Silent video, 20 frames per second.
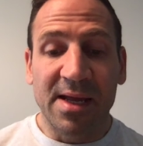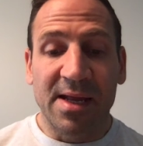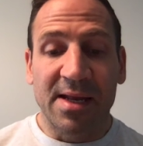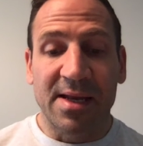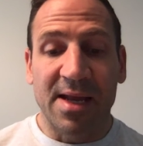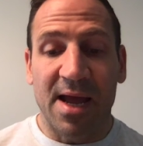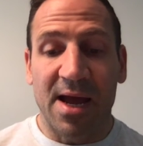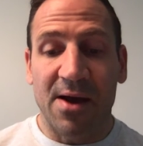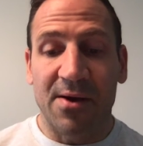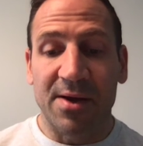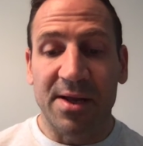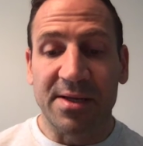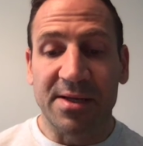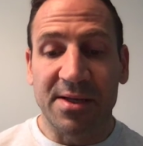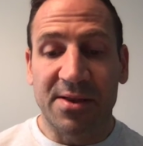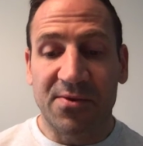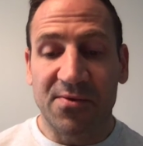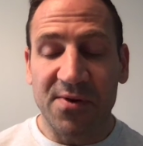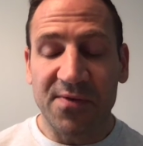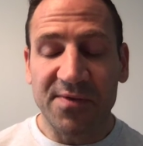Now, in the
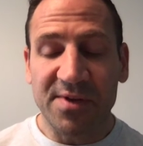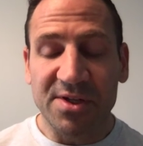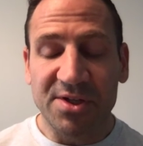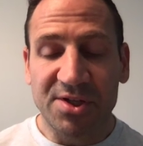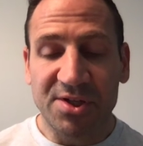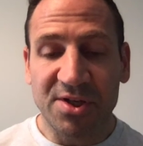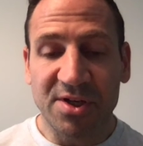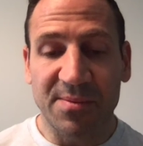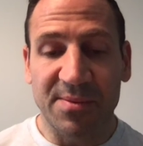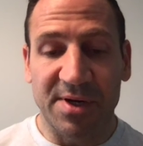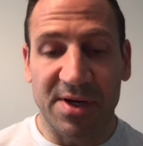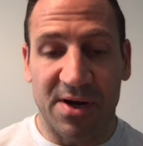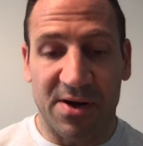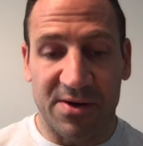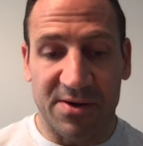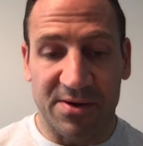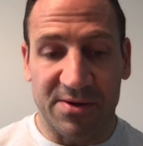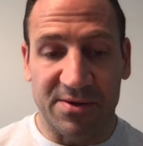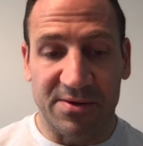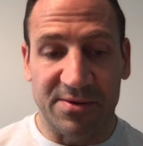Thrift and Sugarman
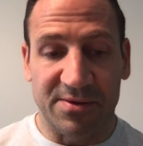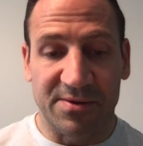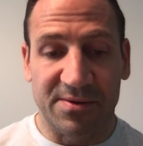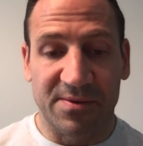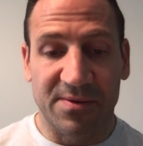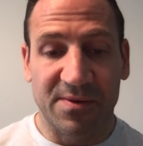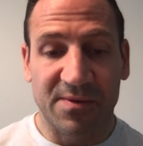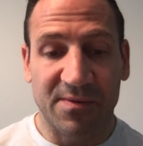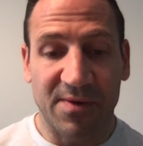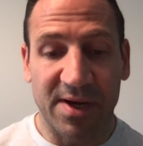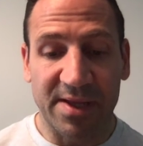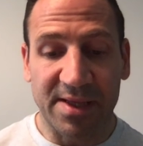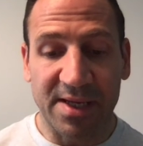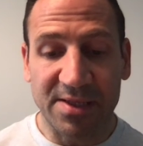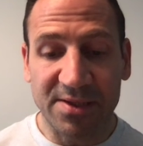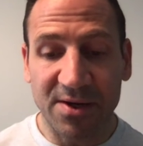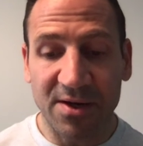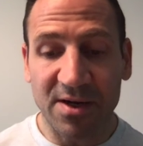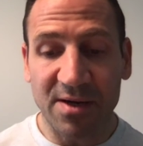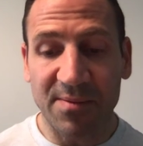article, right, they
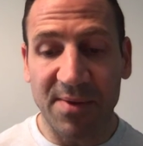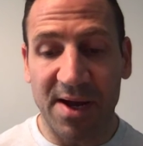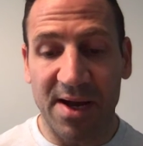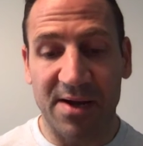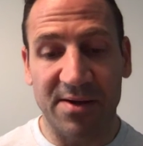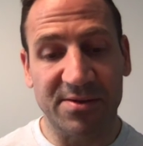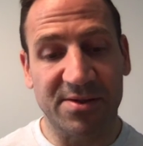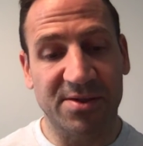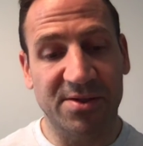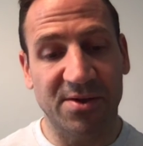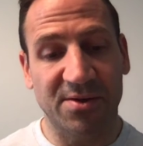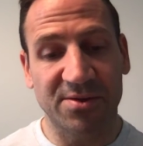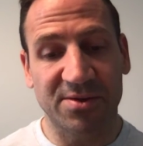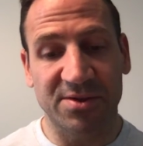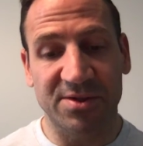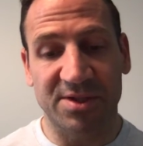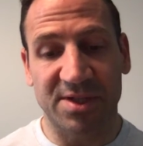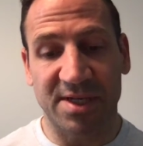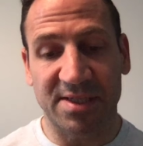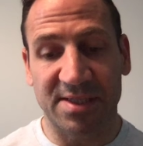talk about
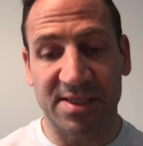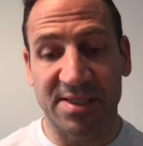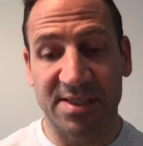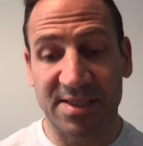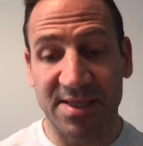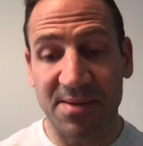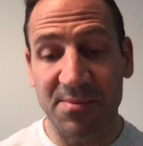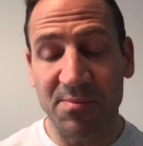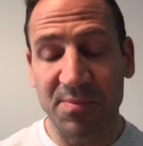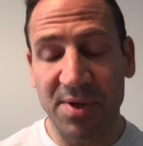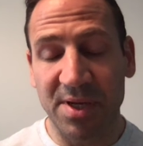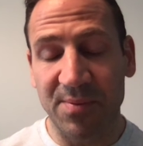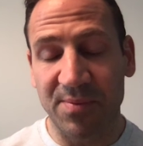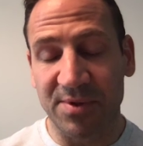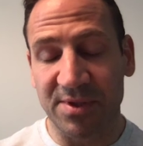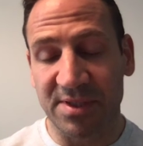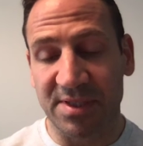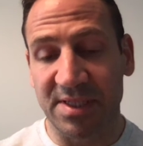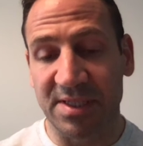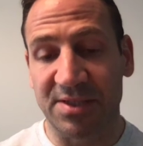social justice. Some
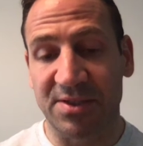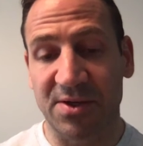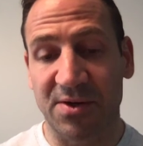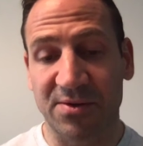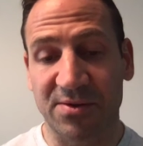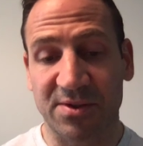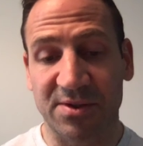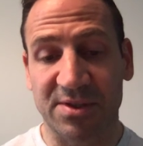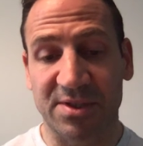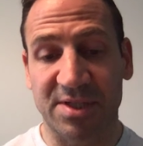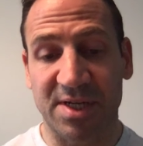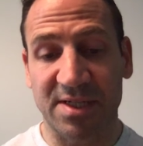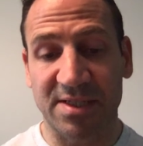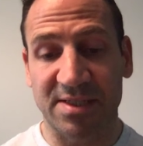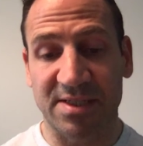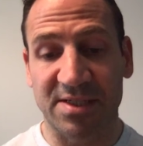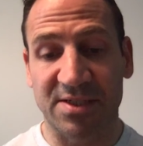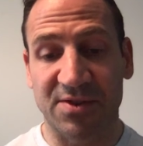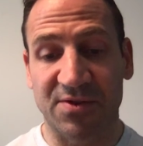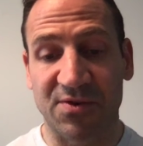people see social
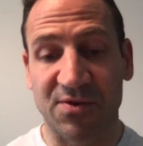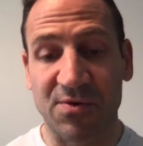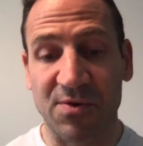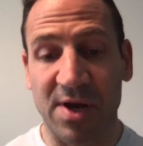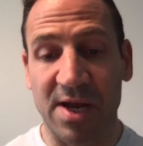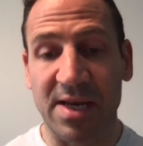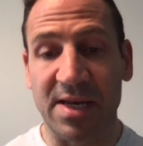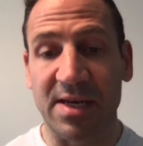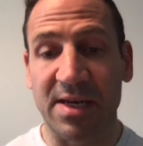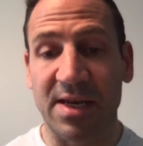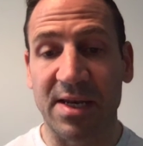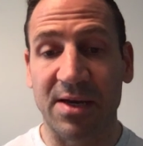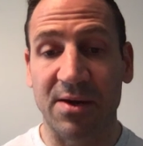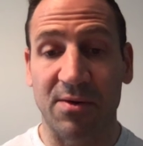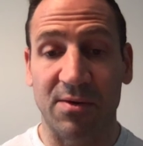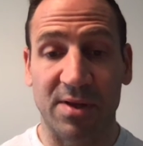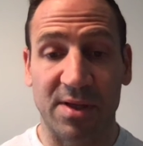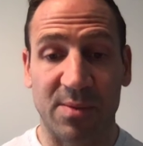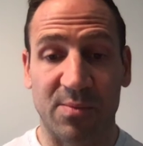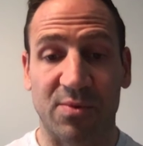justice through a
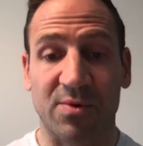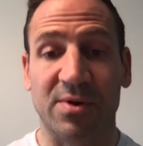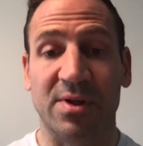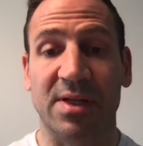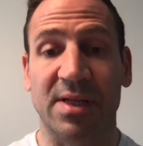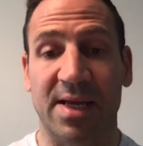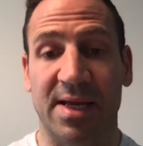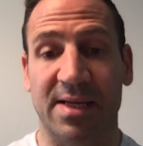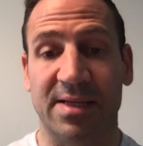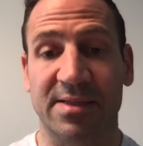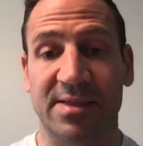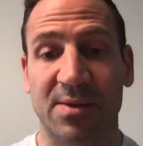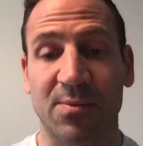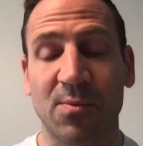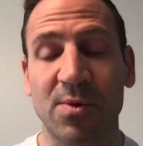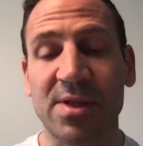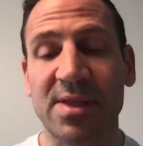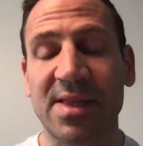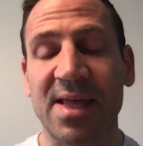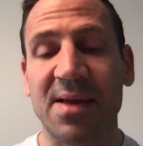neoliberal lens, and
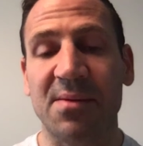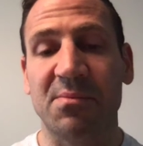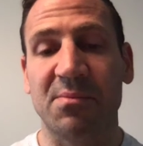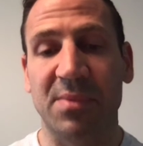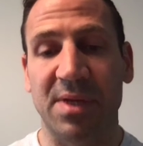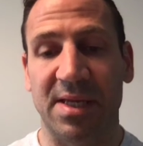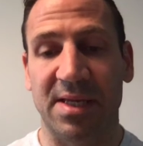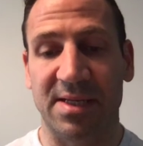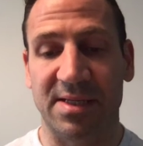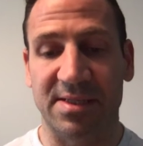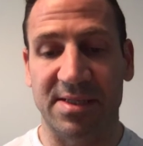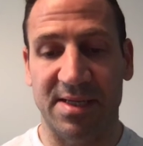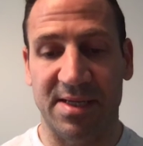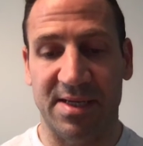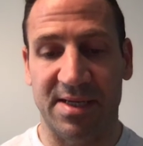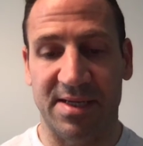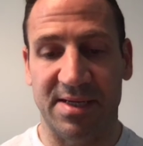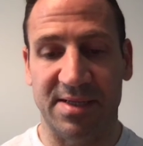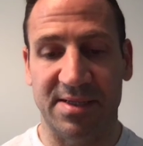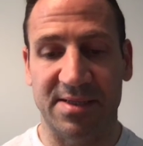what that means
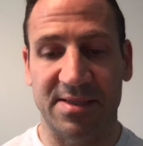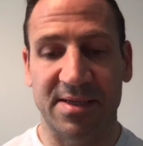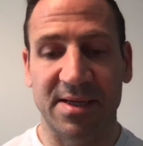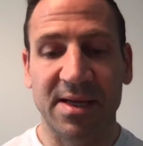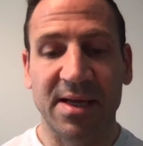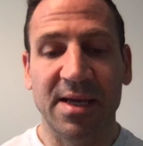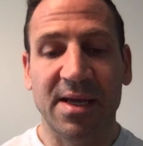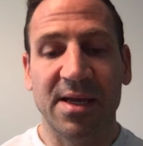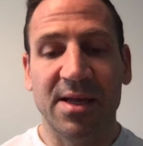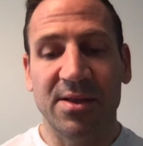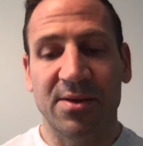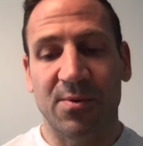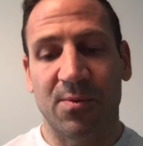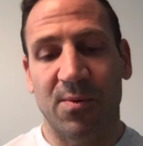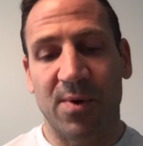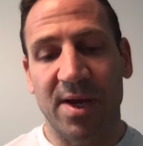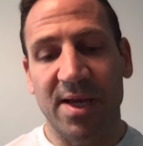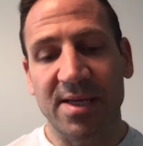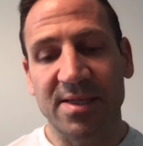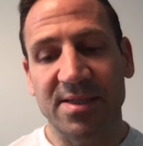is the
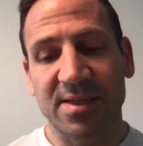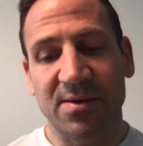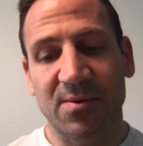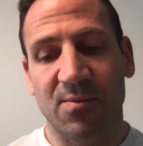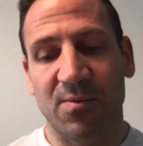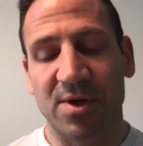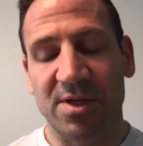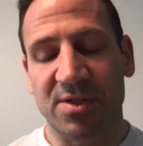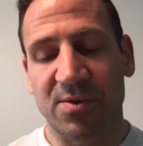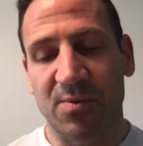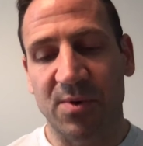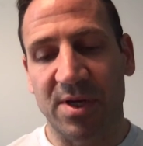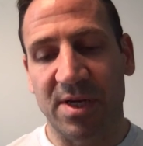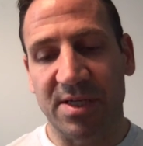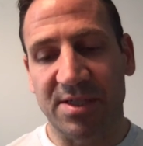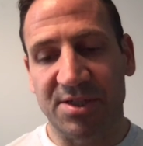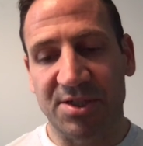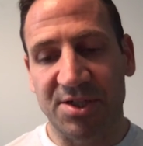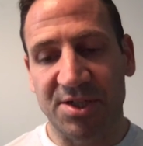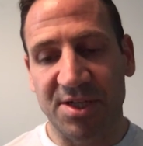ways in which we
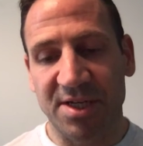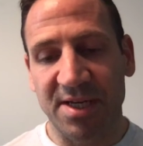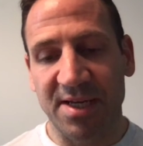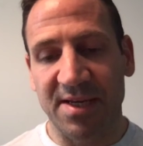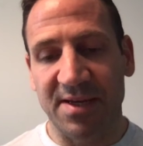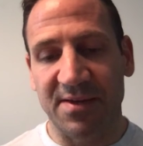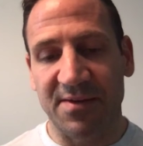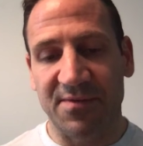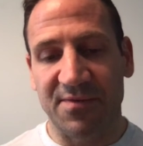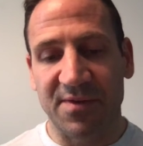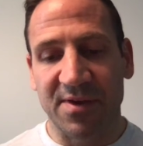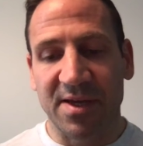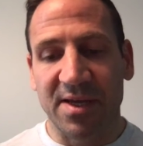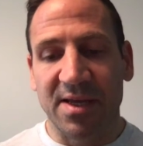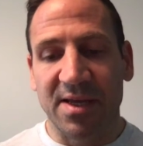achieve